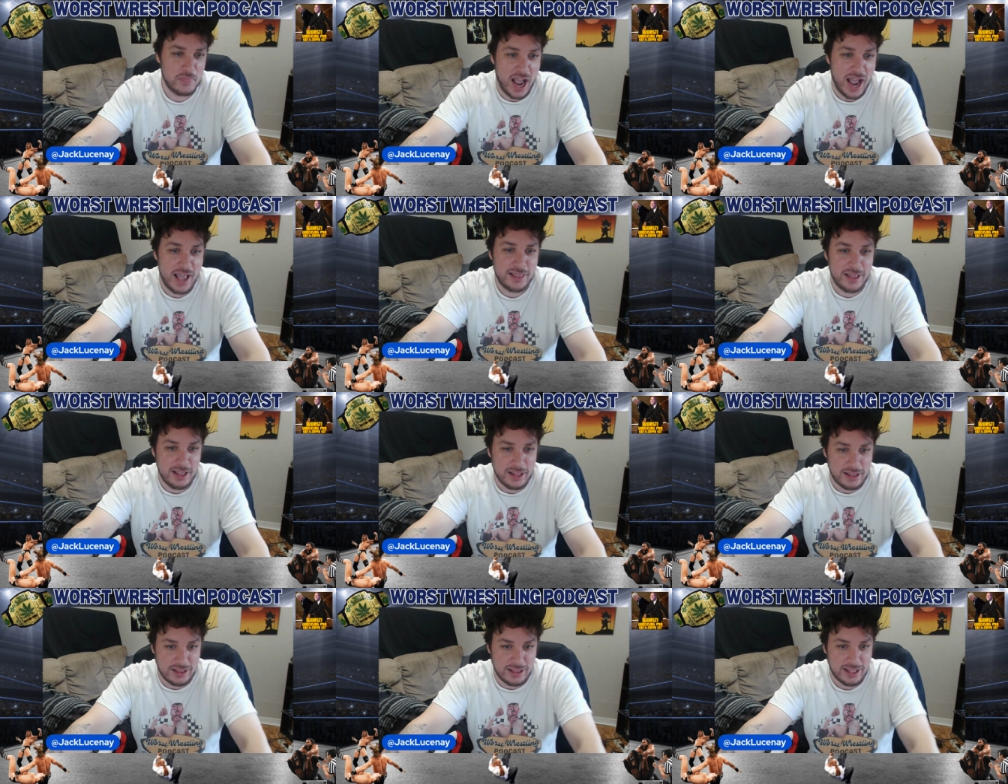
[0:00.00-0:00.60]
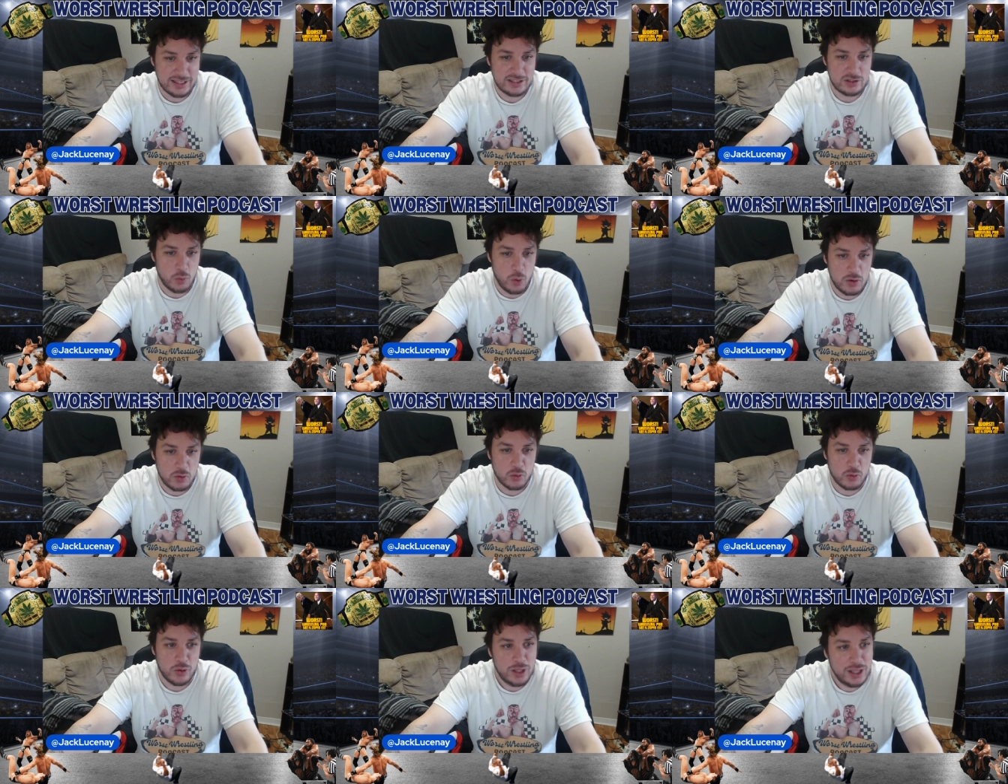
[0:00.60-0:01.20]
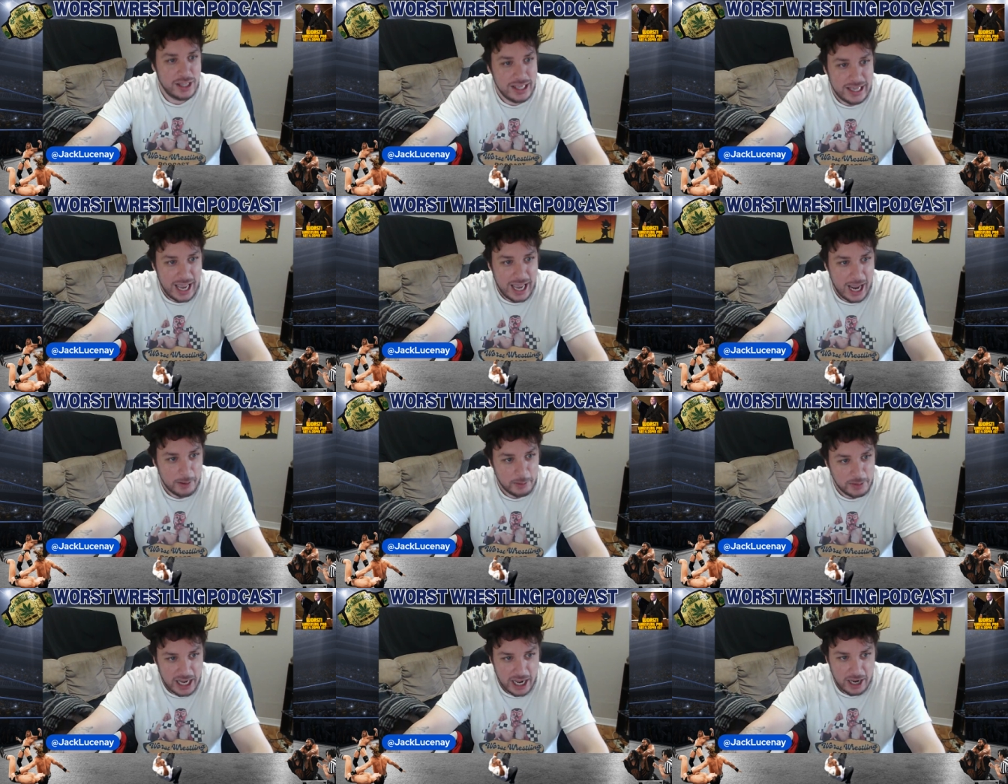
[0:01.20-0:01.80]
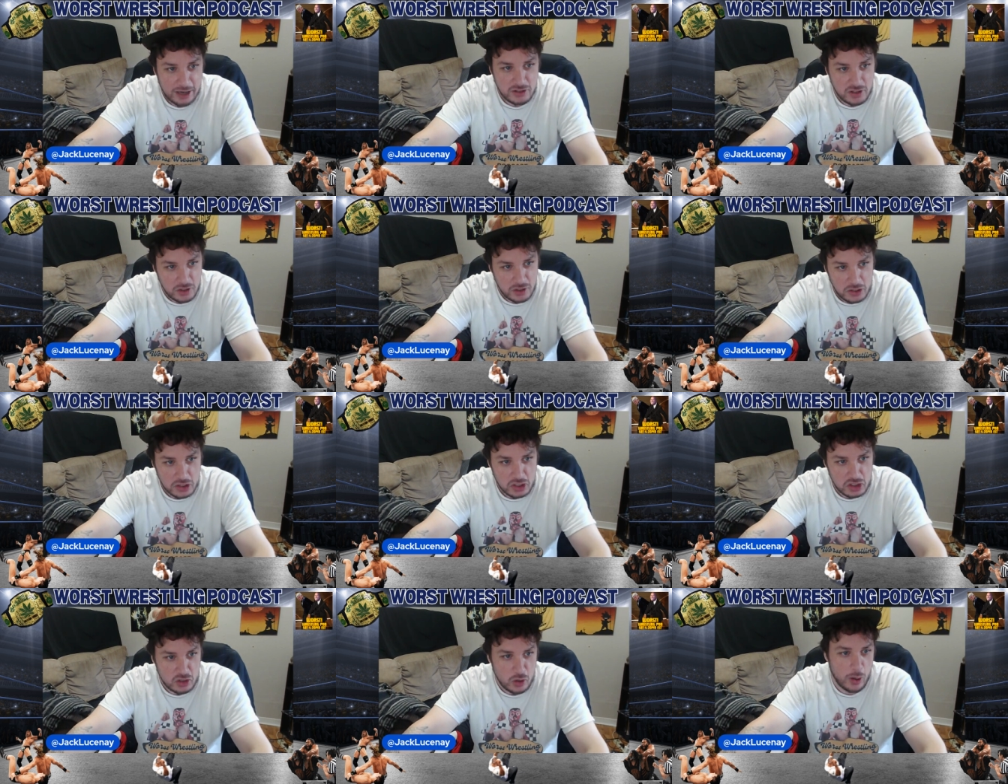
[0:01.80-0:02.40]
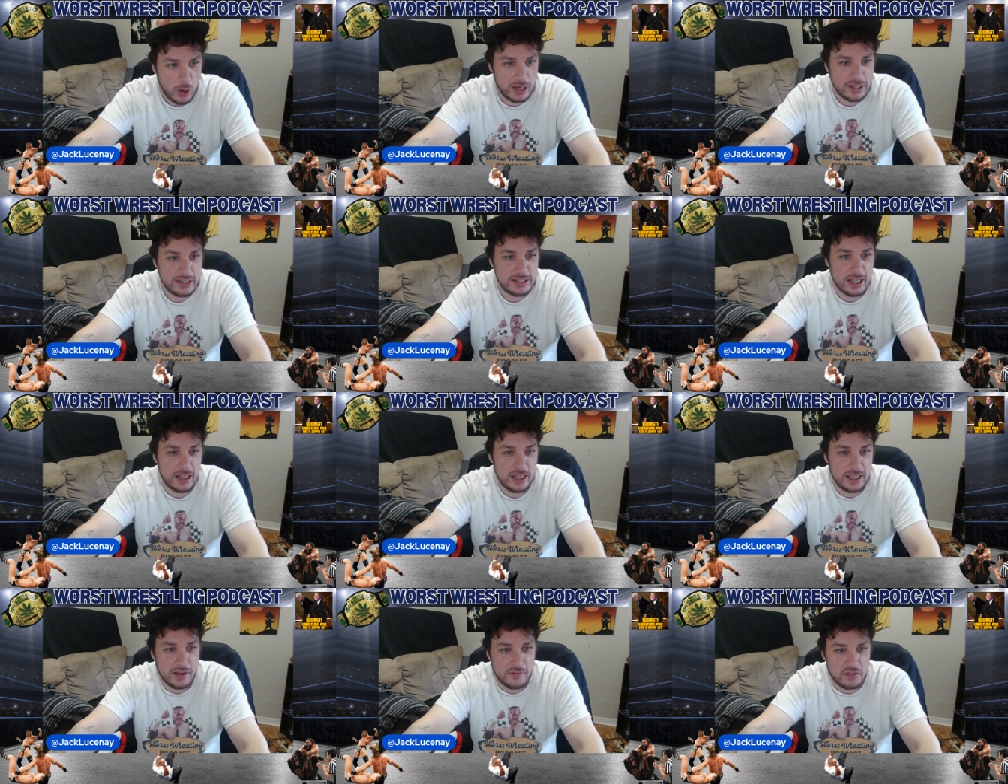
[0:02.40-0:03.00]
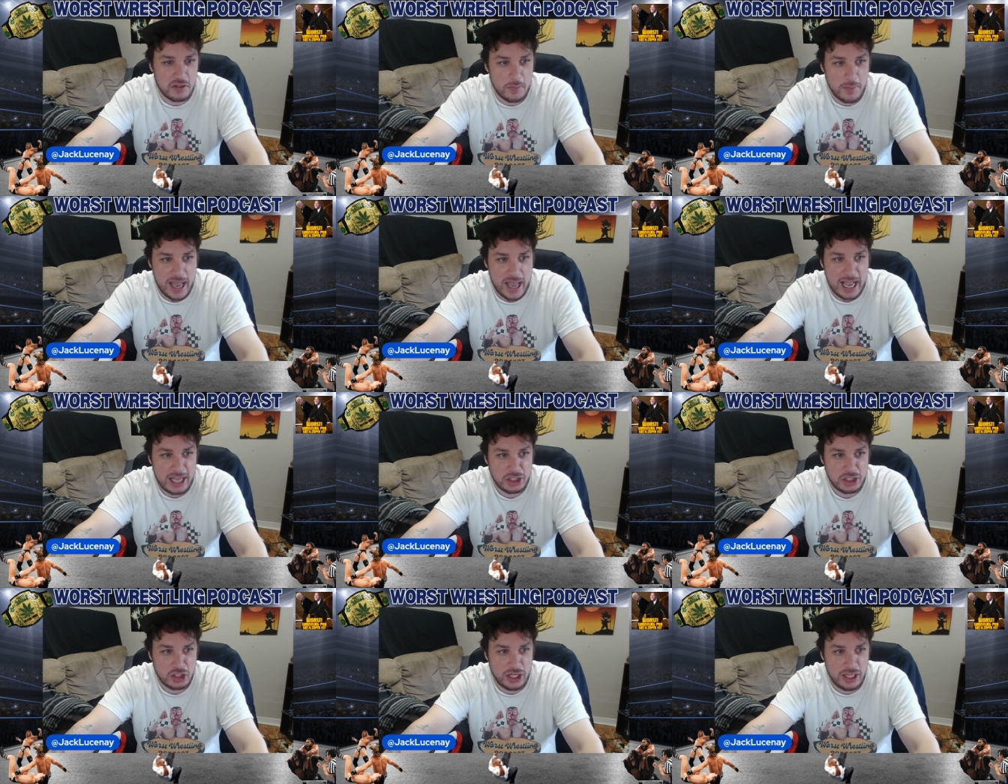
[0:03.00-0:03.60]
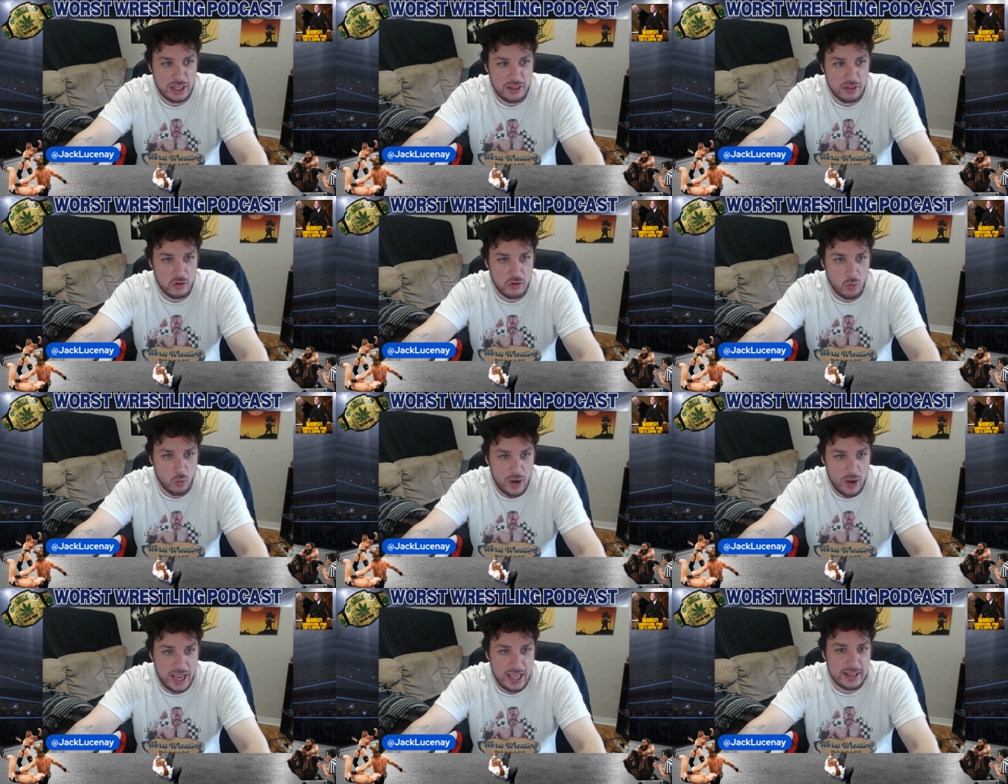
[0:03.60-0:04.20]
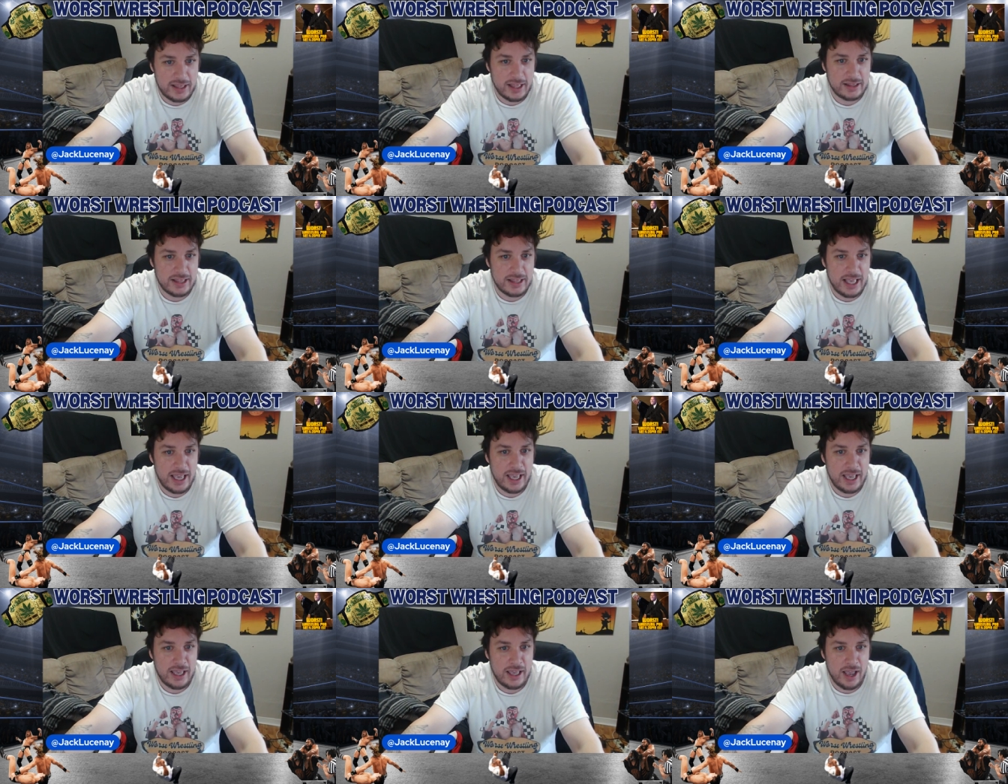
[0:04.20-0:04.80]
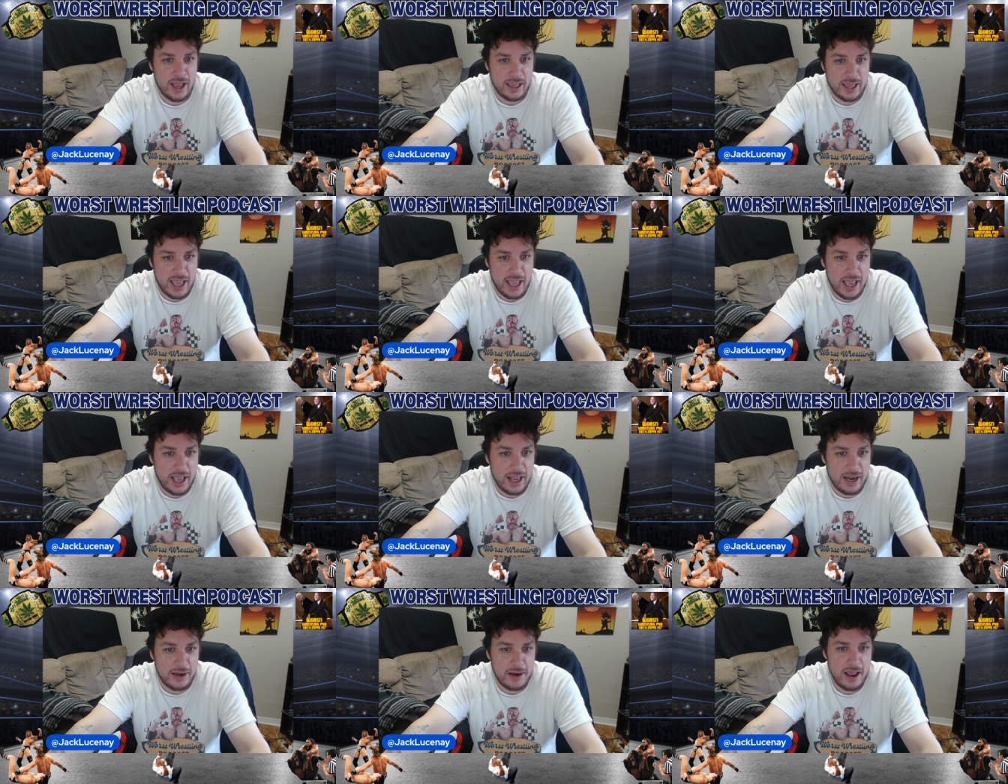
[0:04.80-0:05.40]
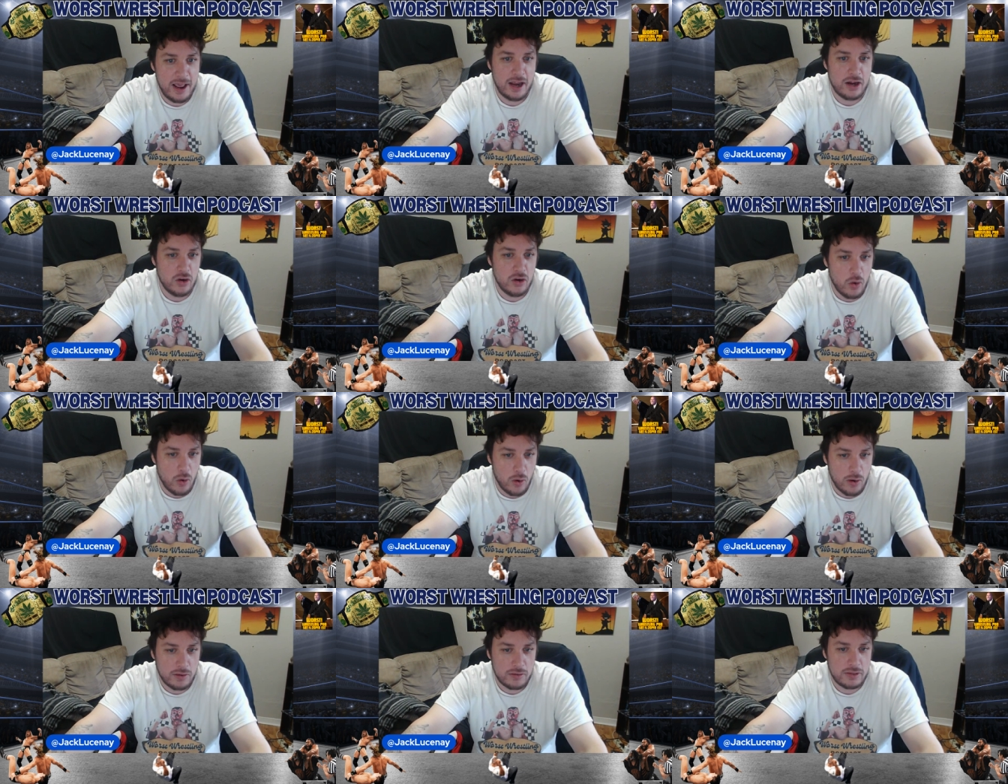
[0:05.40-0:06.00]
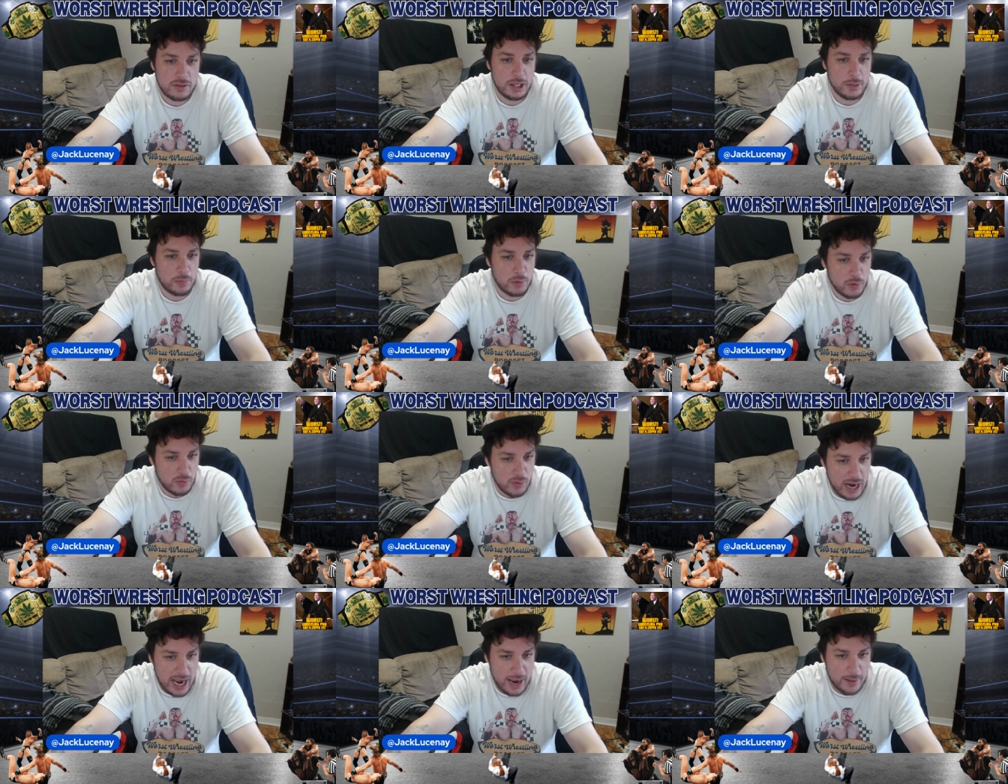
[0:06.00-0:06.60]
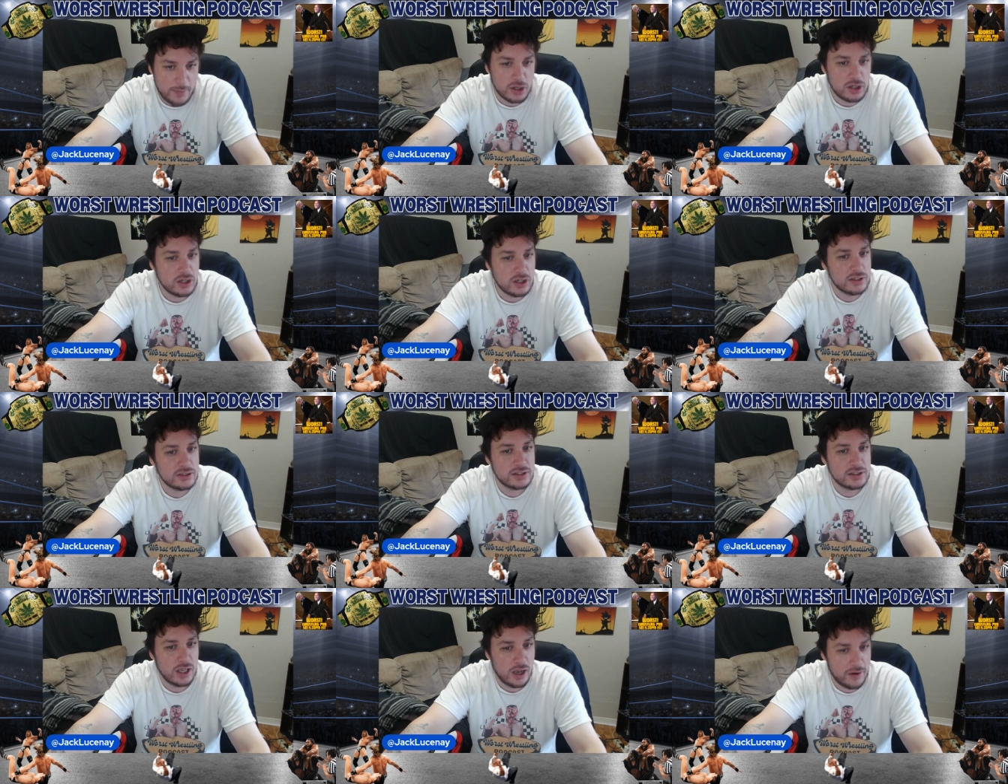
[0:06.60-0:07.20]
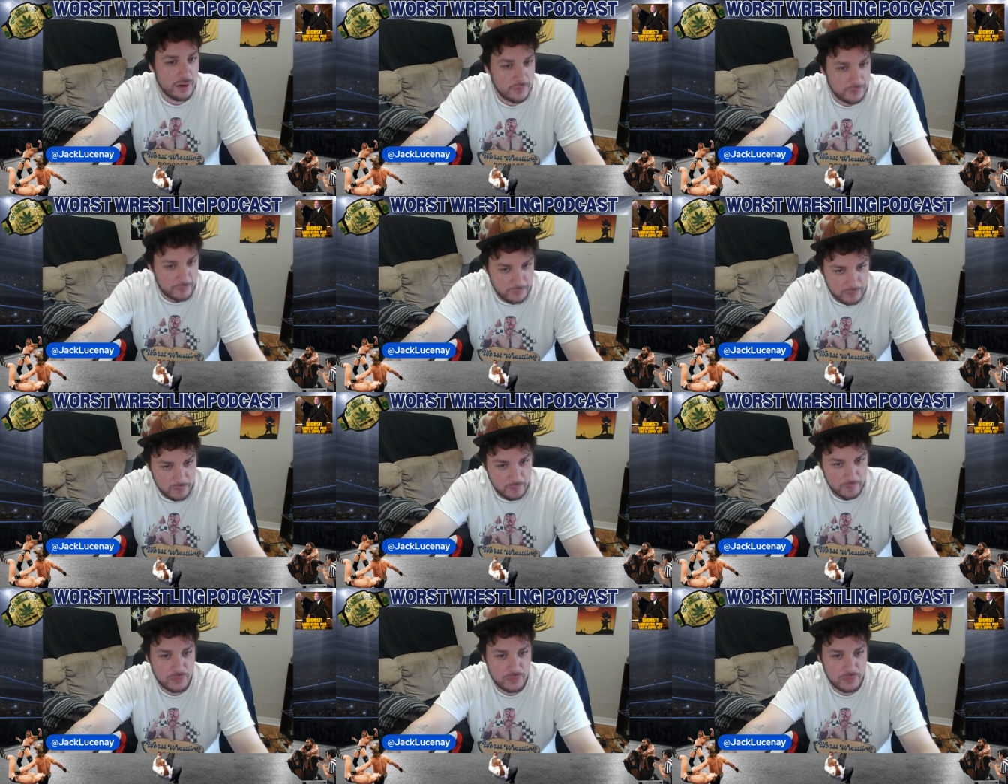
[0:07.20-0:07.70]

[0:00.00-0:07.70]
I think this one really came down to the storytelling of the match and the way that they, again, ignored the parameters of